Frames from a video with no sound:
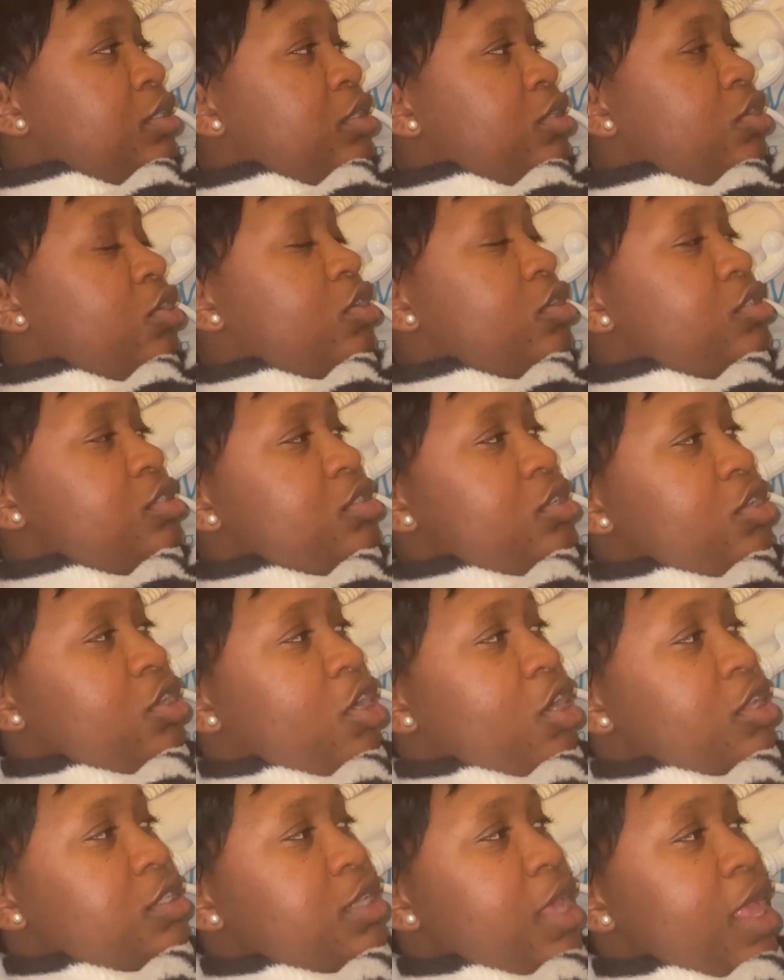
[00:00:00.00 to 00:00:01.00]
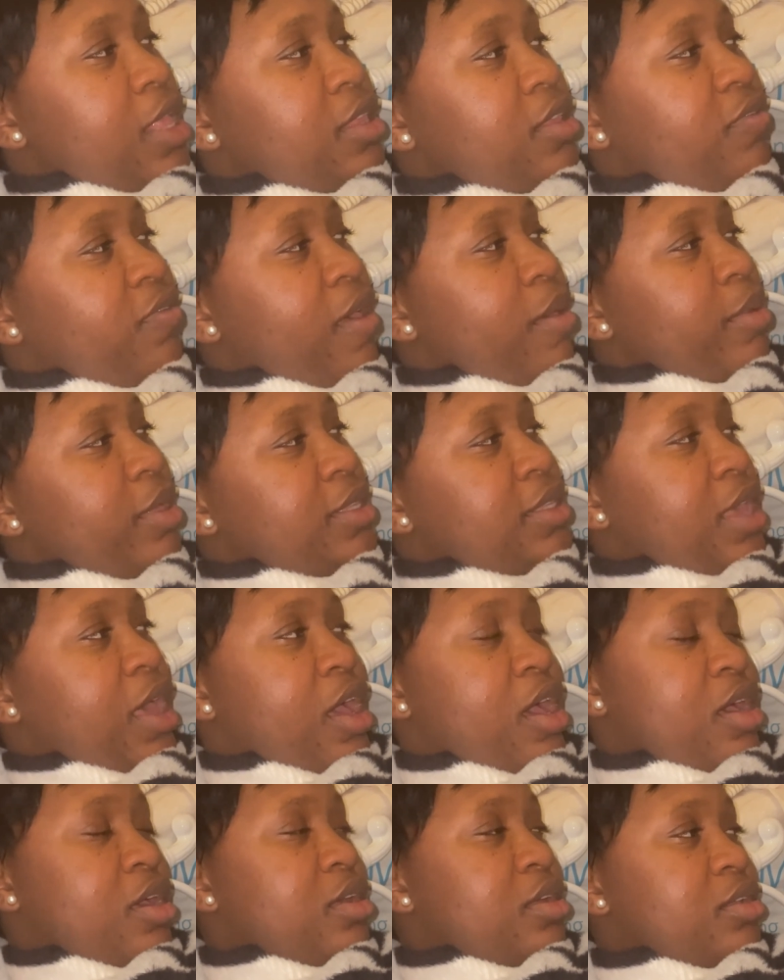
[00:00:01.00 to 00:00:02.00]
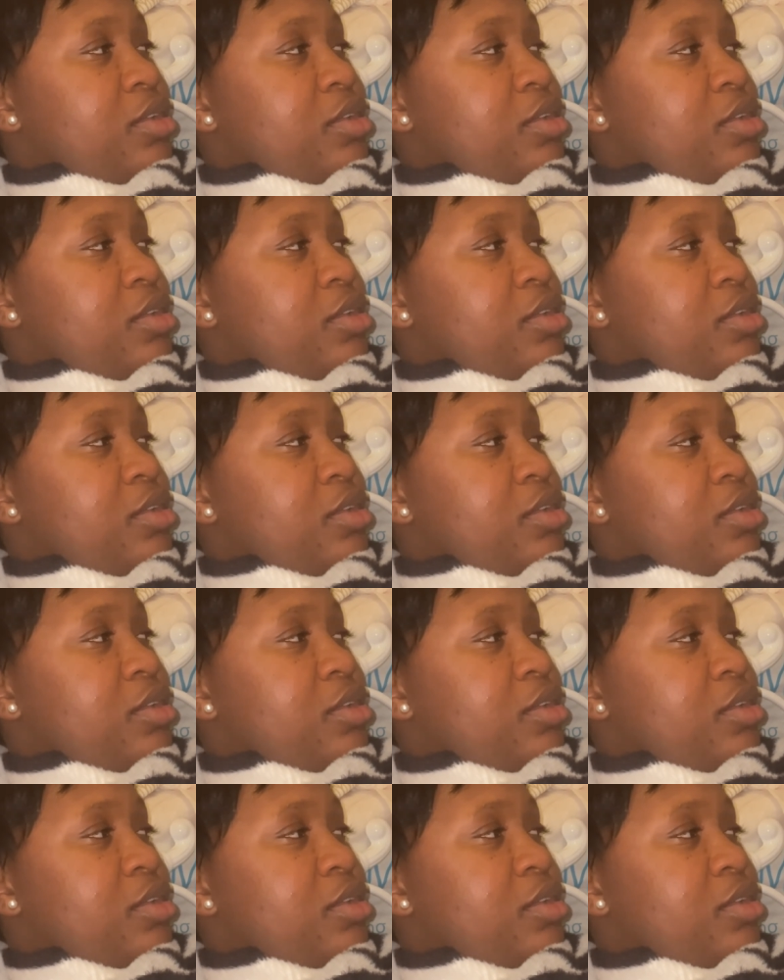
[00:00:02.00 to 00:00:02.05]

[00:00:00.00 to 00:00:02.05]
Good, you're going to Antifamata.